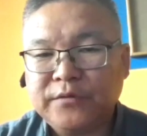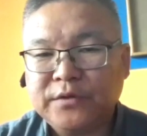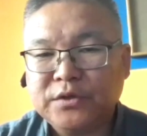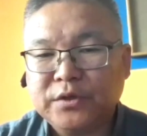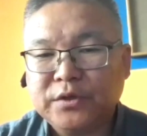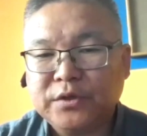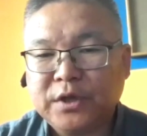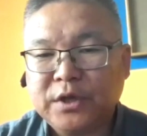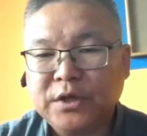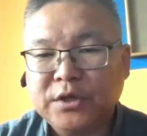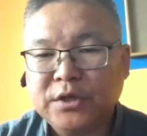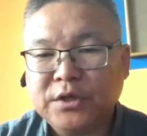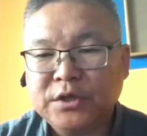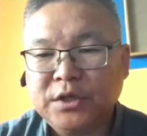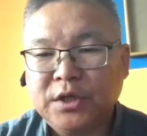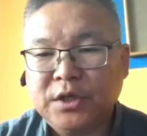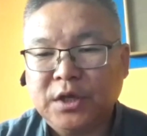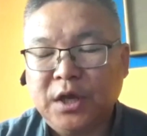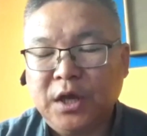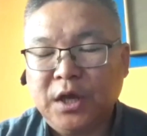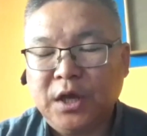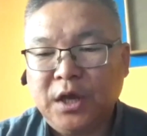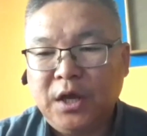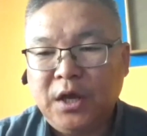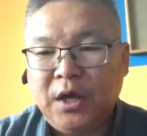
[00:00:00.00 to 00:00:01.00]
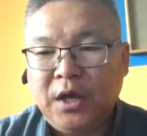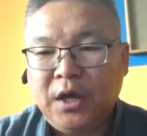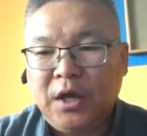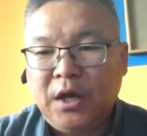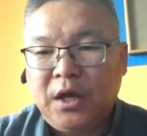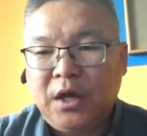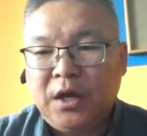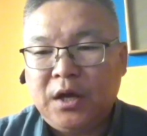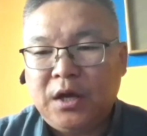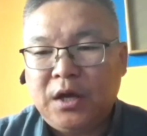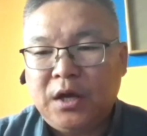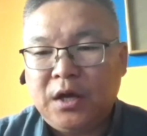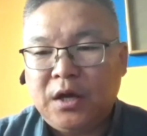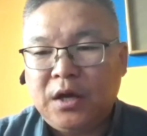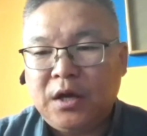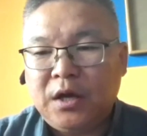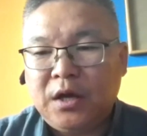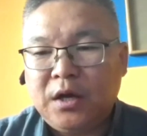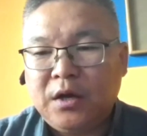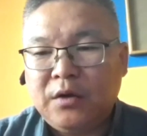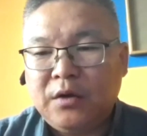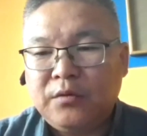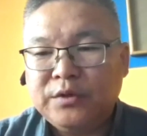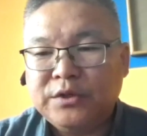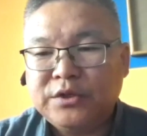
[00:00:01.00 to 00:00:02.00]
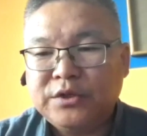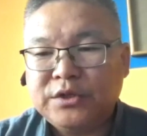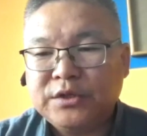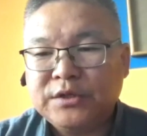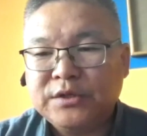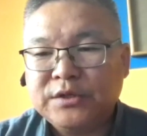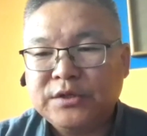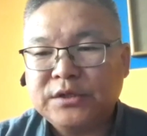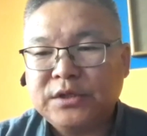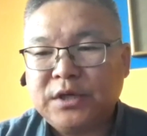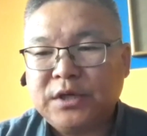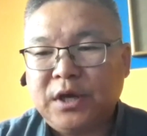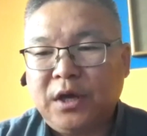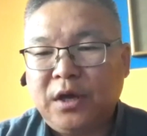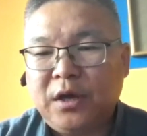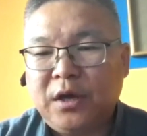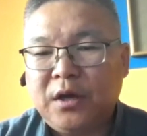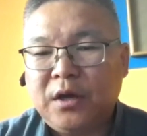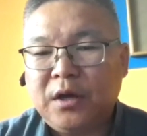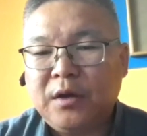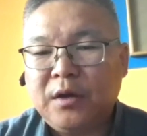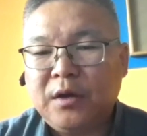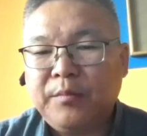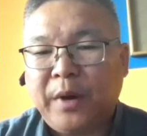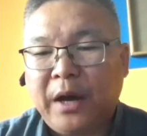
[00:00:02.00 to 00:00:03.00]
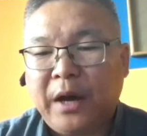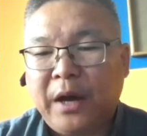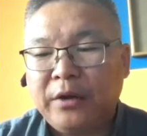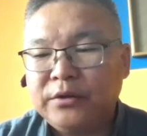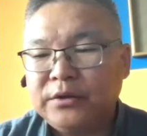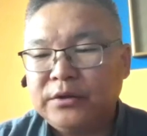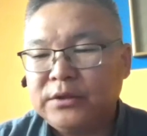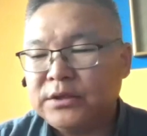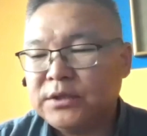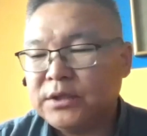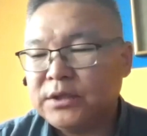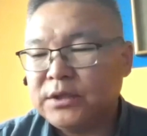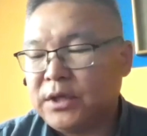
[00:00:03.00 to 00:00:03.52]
education, which is about